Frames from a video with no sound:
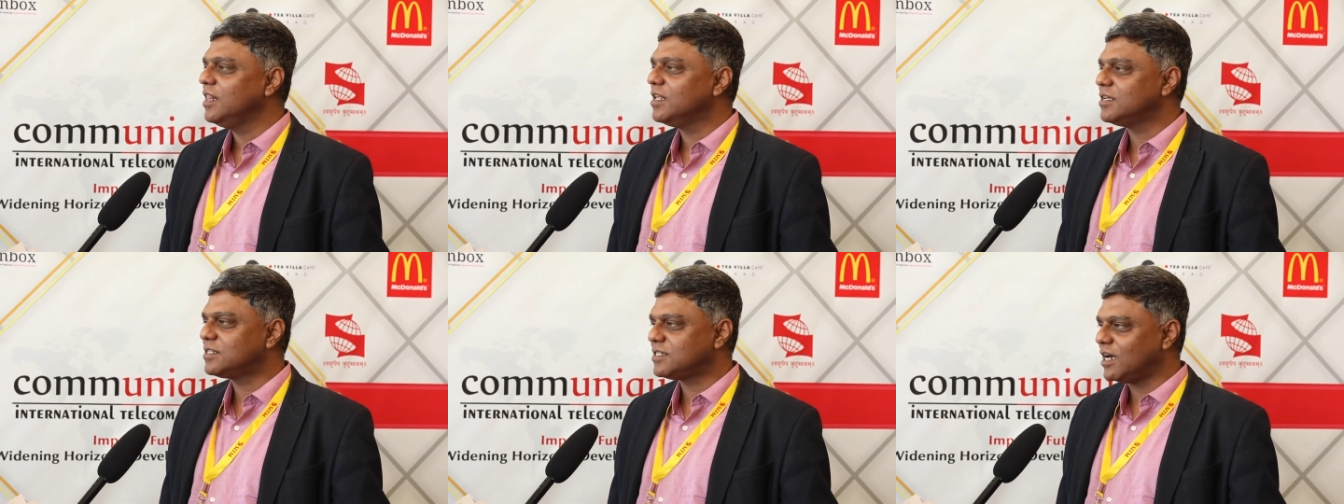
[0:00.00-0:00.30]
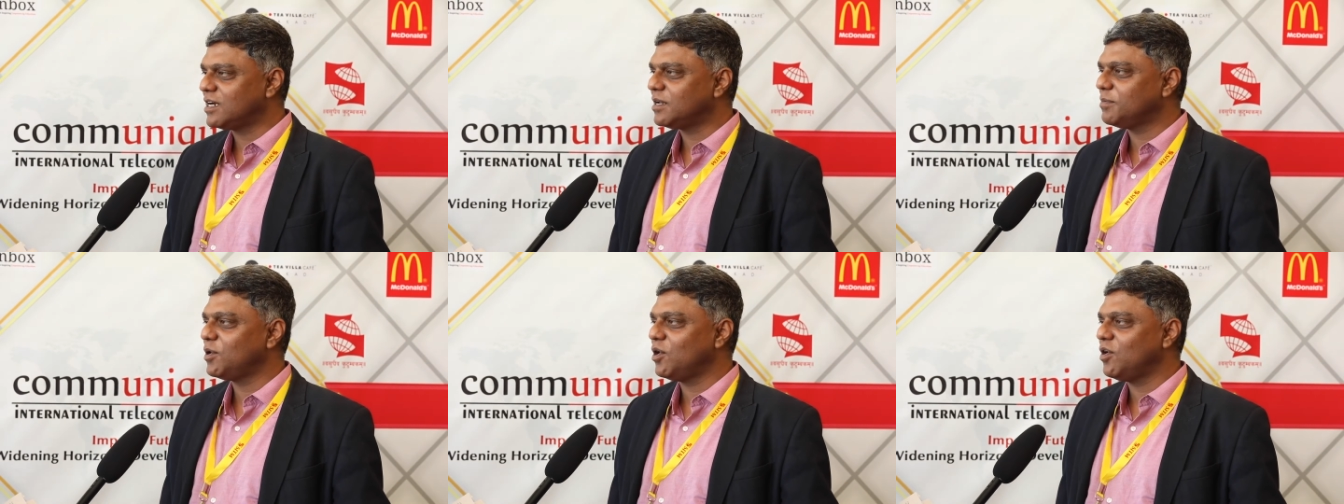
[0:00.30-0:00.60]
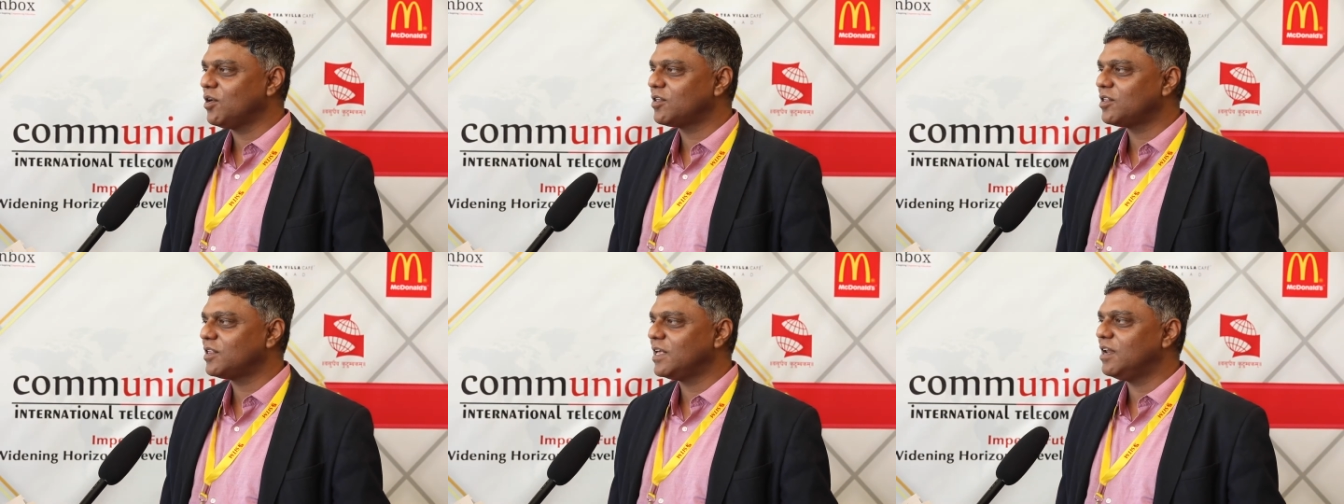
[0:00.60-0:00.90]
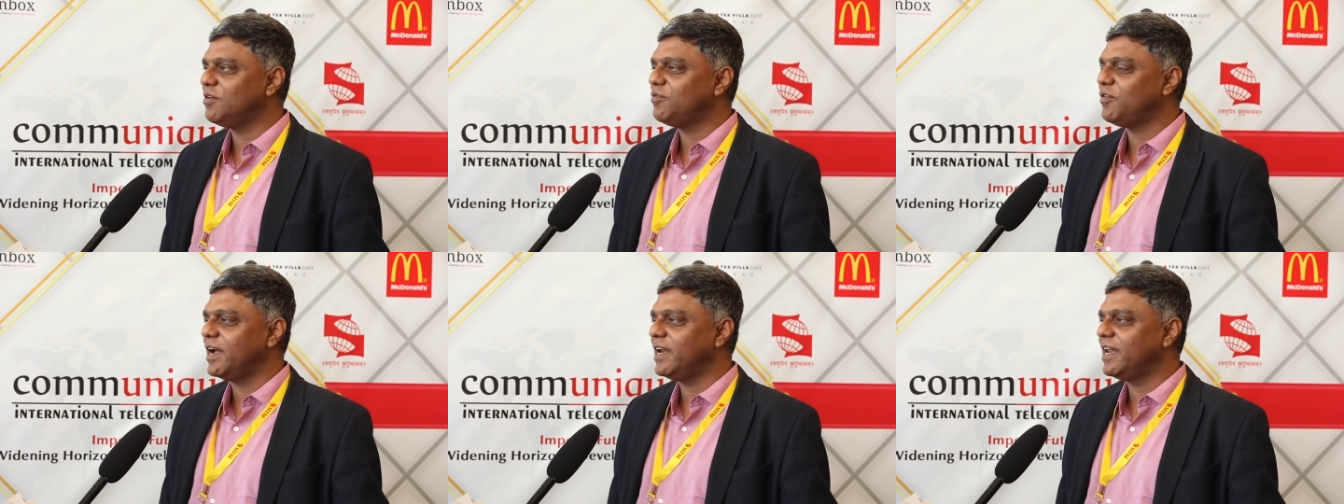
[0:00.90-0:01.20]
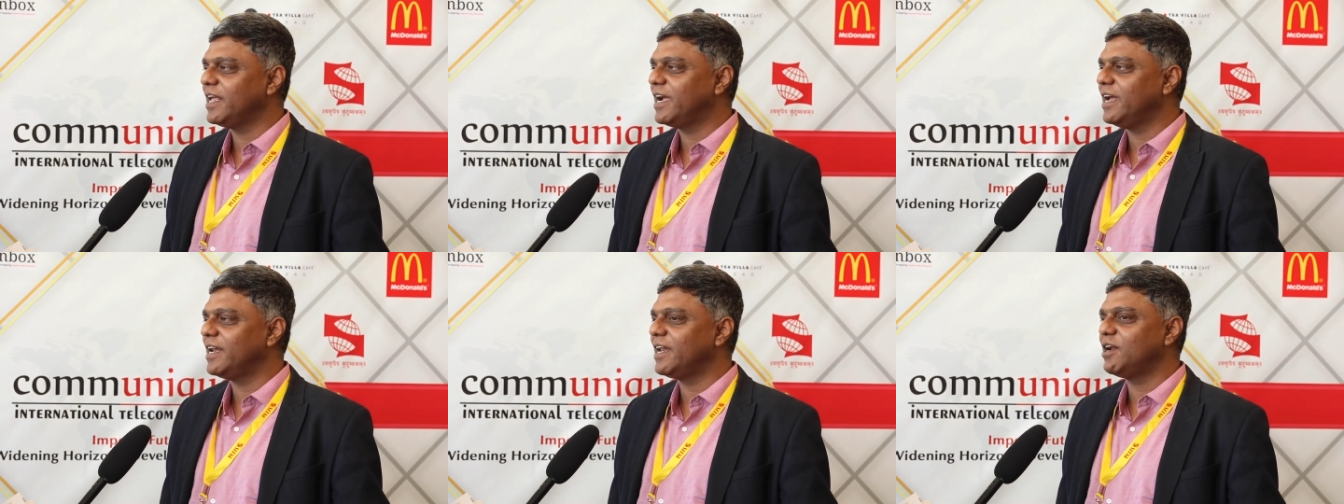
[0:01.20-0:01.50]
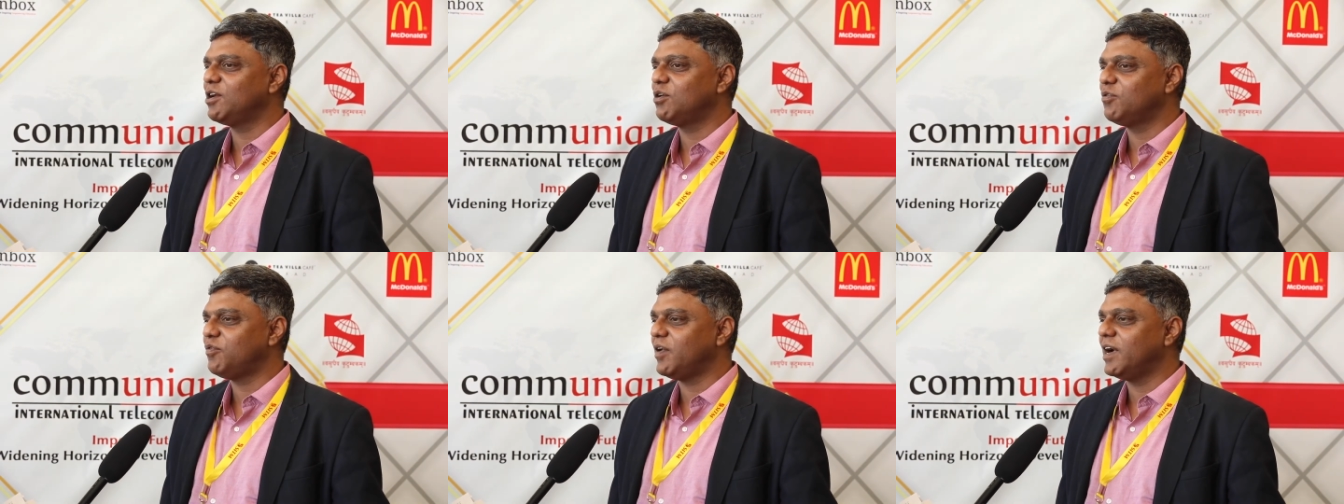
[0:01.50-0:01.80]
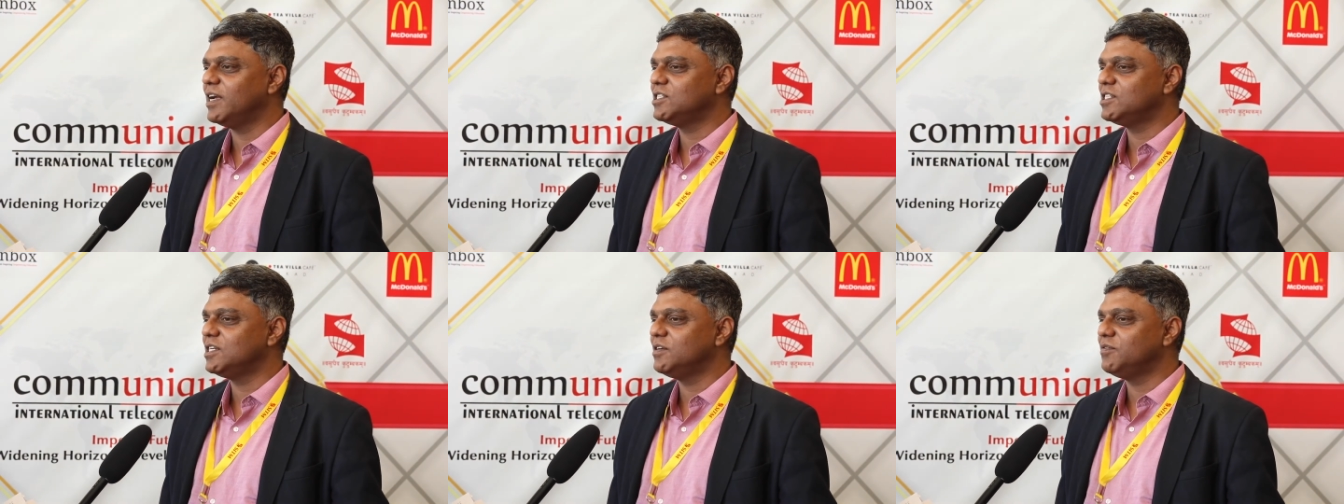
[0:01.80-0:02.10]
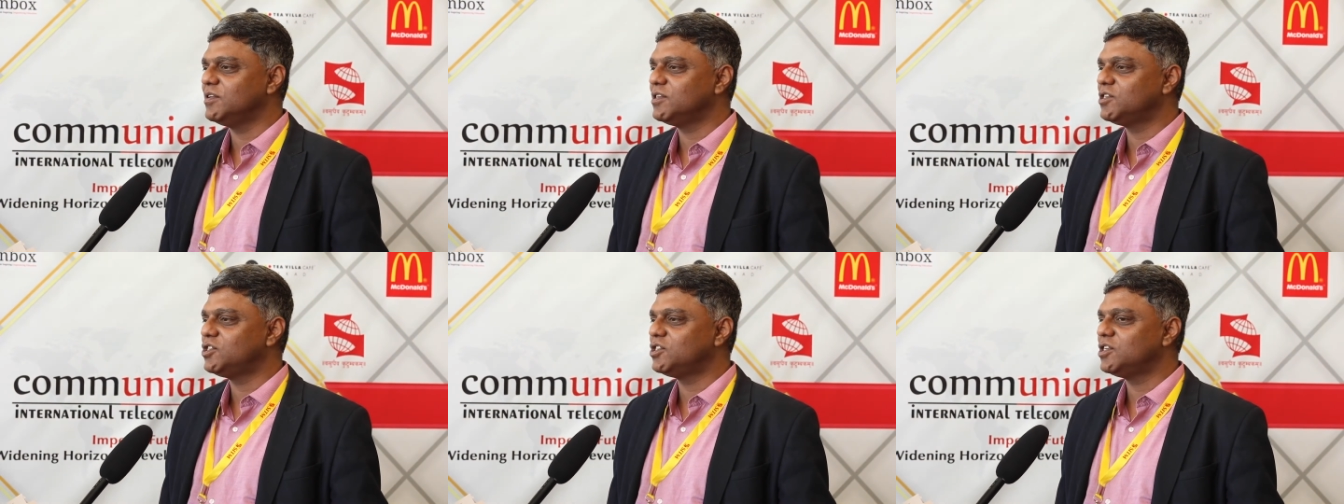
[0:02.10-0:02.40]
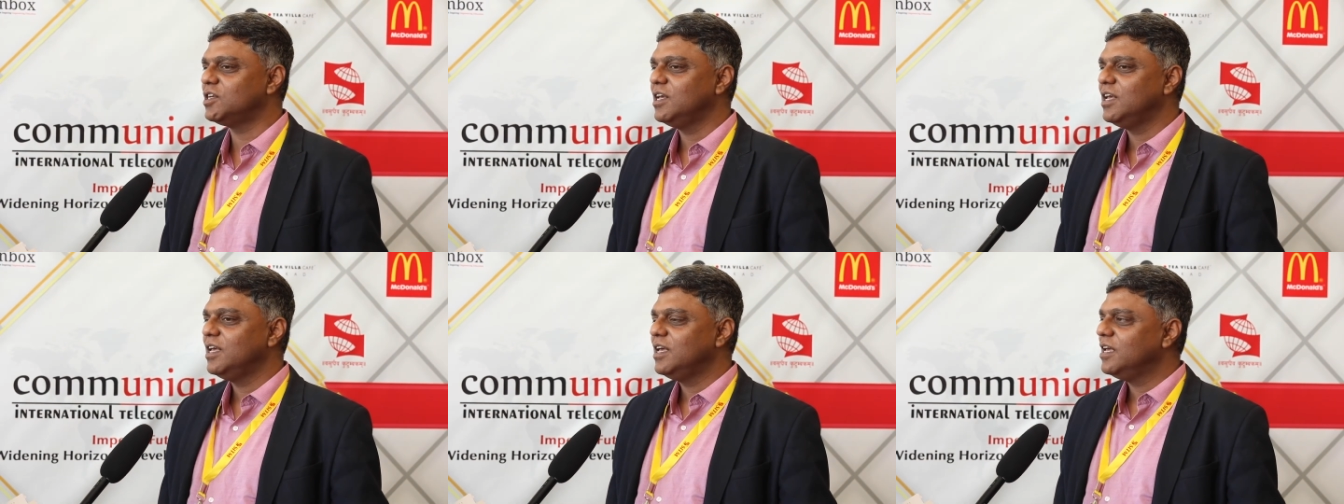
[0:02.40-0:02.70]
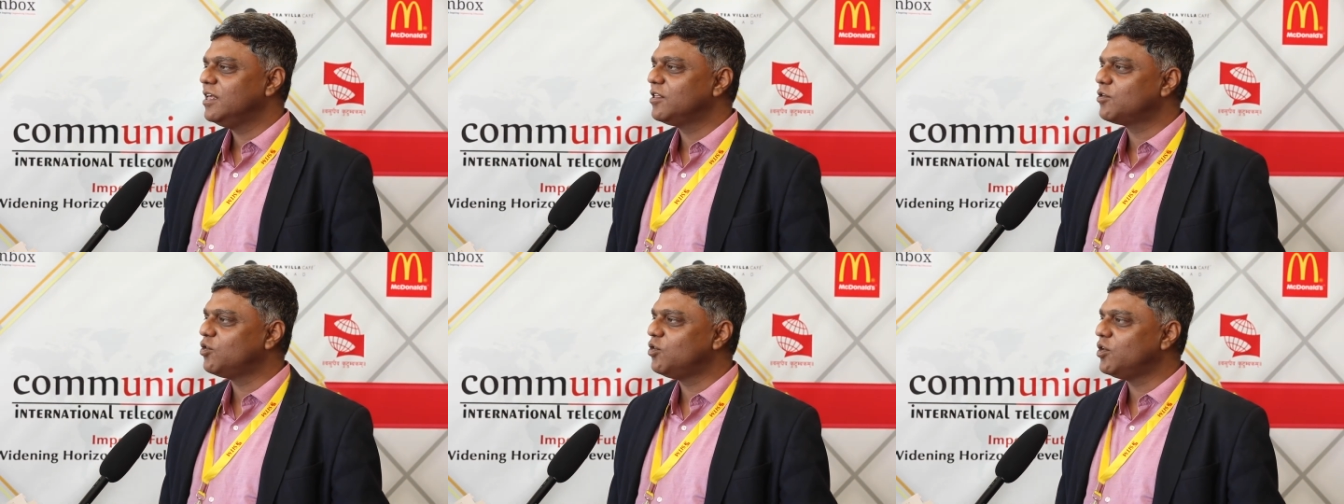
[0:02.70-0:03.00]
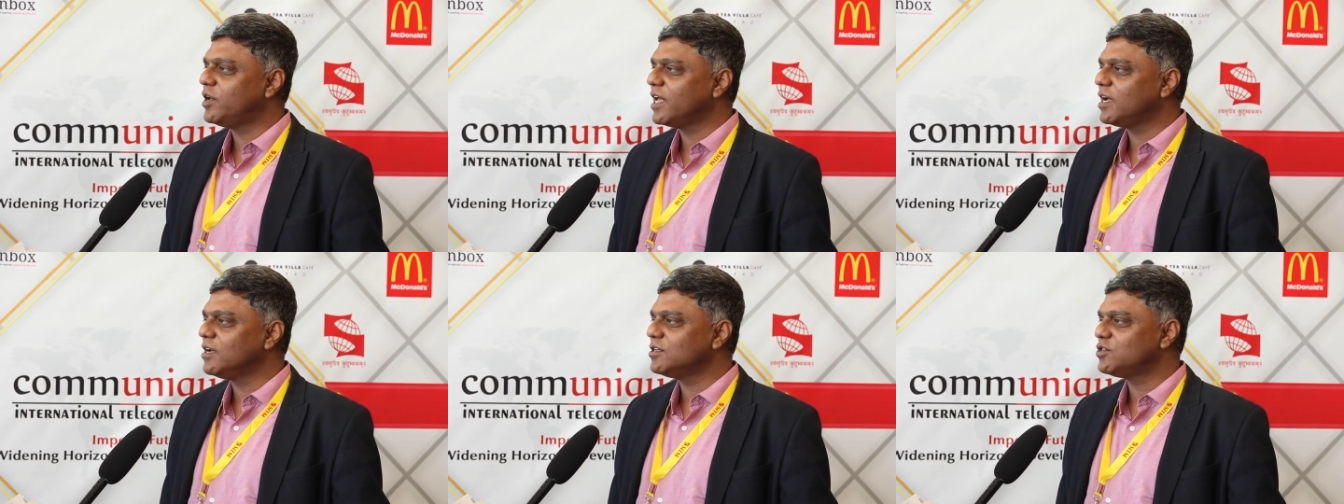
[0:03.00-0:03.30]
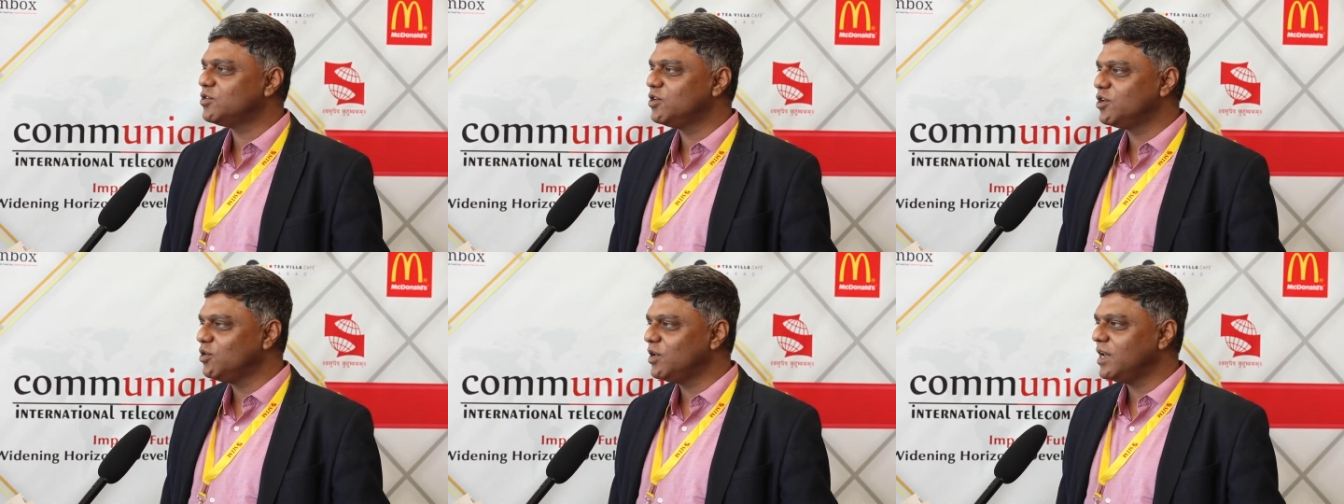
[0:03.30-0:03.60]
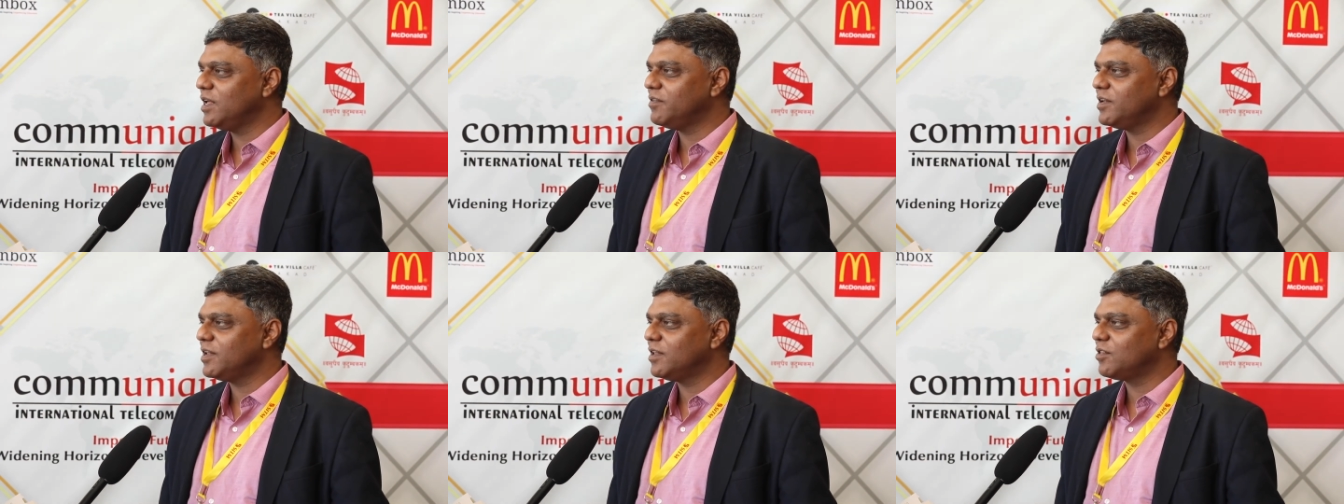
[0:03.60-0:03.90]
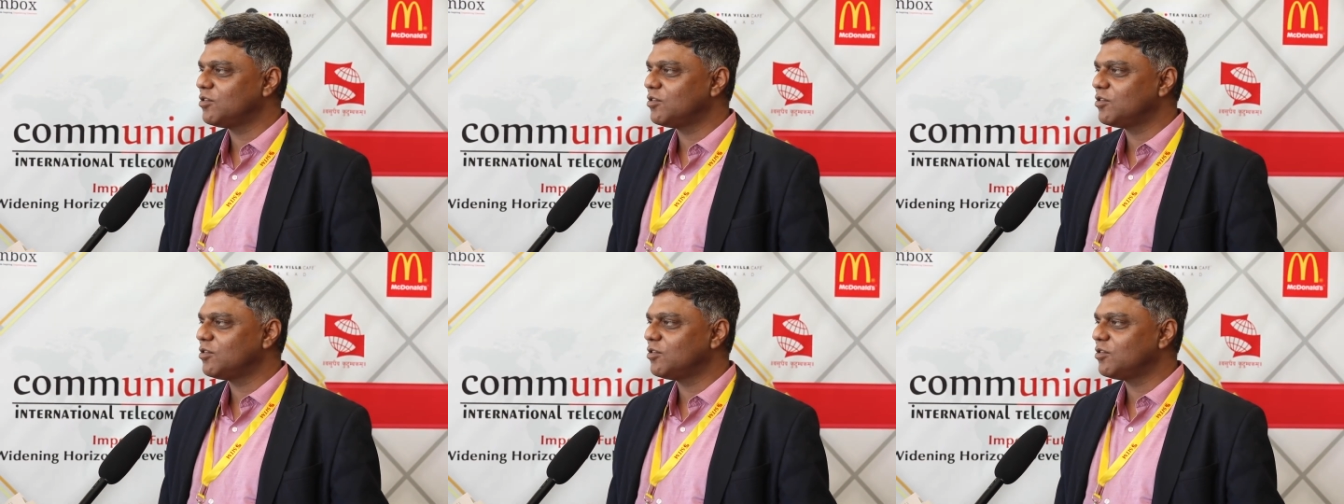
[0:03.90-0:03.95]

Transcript: the starter blocks and finally getting into 5G, which is going to take us to a new level.